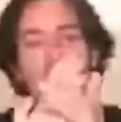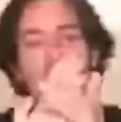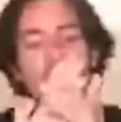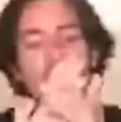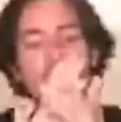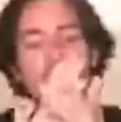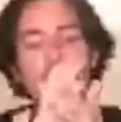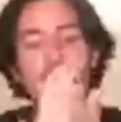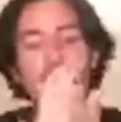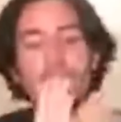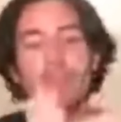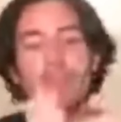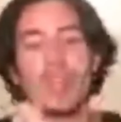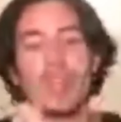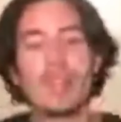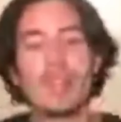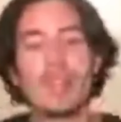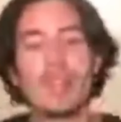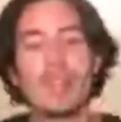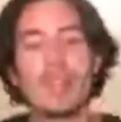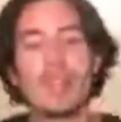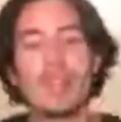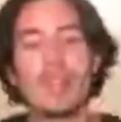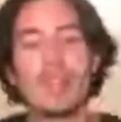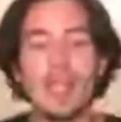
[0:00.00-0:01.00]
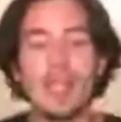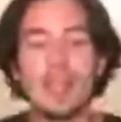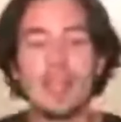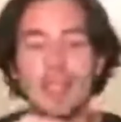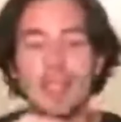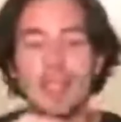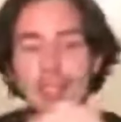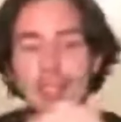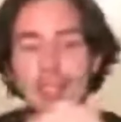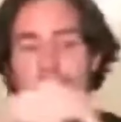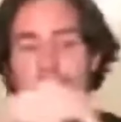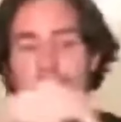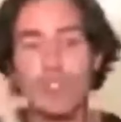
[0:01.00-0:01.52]
this, they
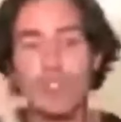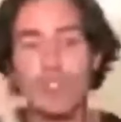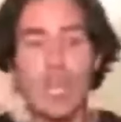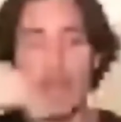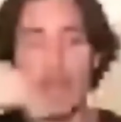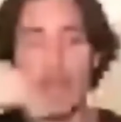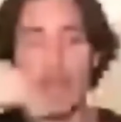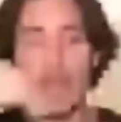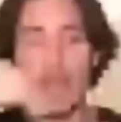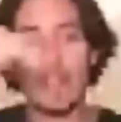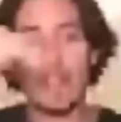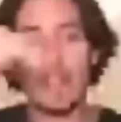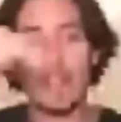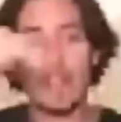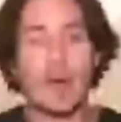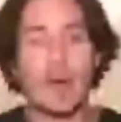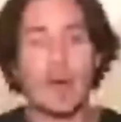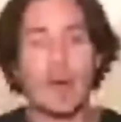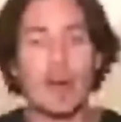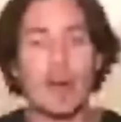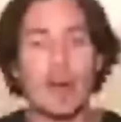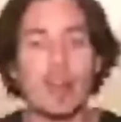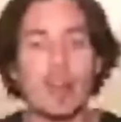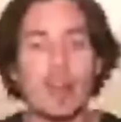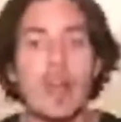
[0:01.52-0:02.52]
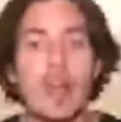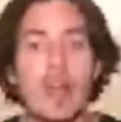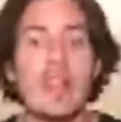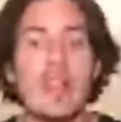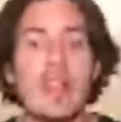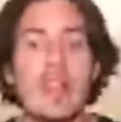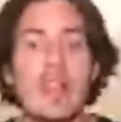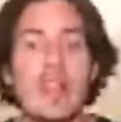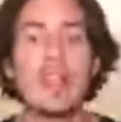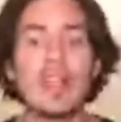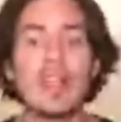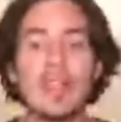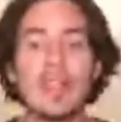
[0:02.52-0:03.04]
create this shape of the spiral
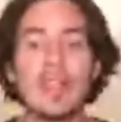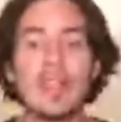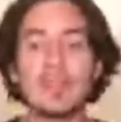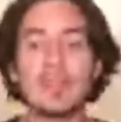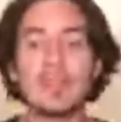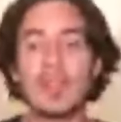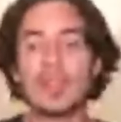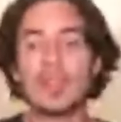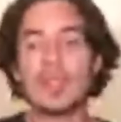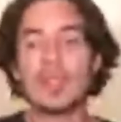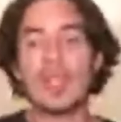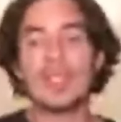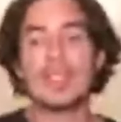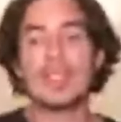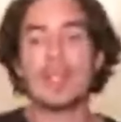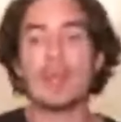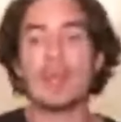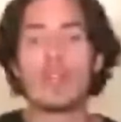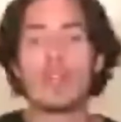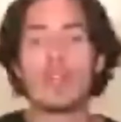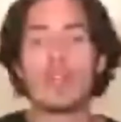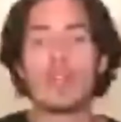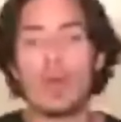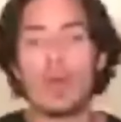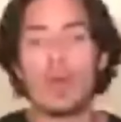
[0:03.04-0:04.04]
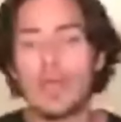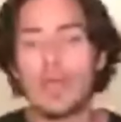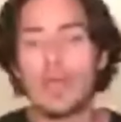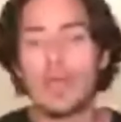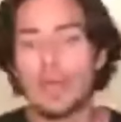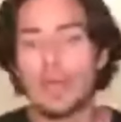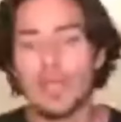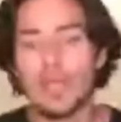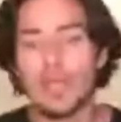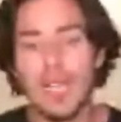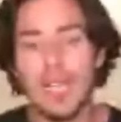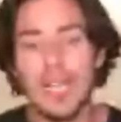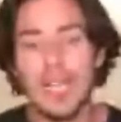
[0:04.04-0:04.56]
that in spirituality we call the
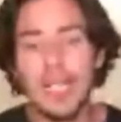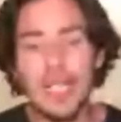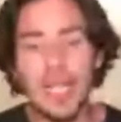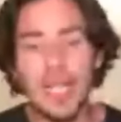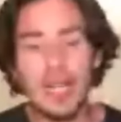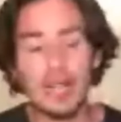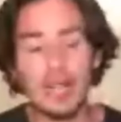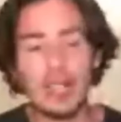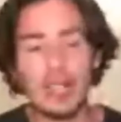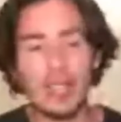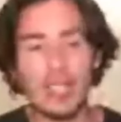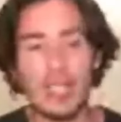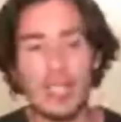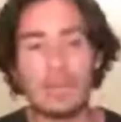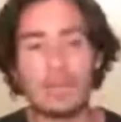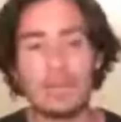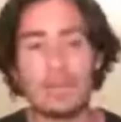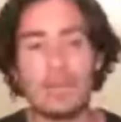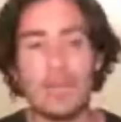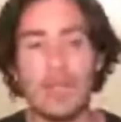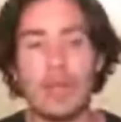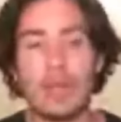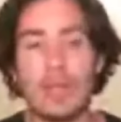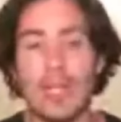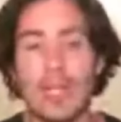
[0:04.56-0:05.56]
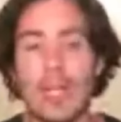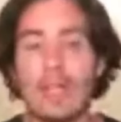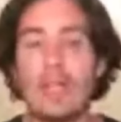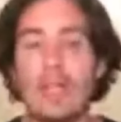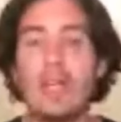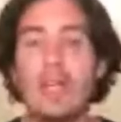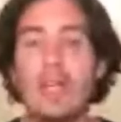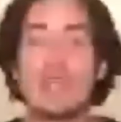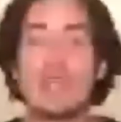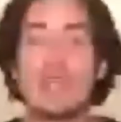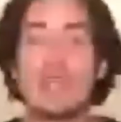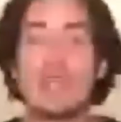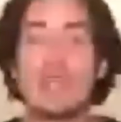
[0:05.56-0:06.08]
Kundalini energy.
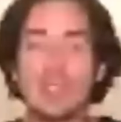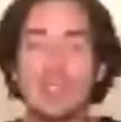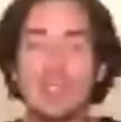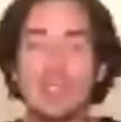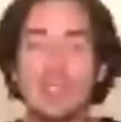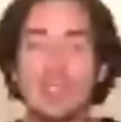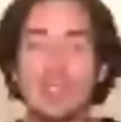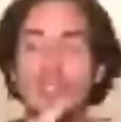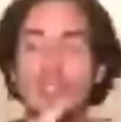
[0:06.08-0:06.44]
Okay, so the